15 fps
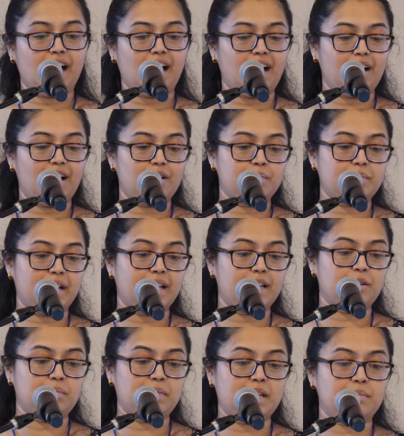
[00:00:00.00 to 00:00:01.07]

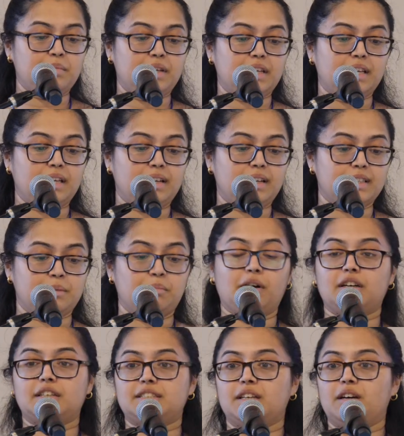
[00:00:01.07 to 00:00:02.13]
and maybe
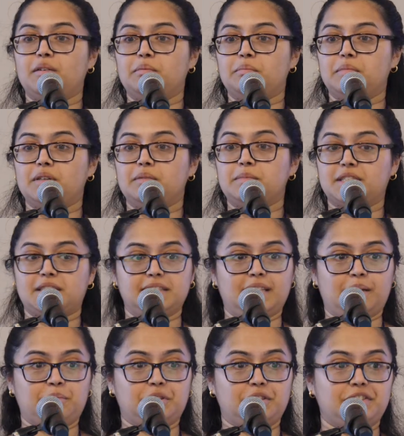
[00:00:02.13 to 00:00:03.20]
debunk some
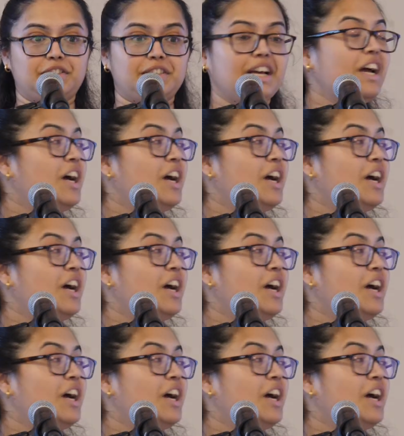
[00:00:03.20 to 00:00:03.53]
misconceptions.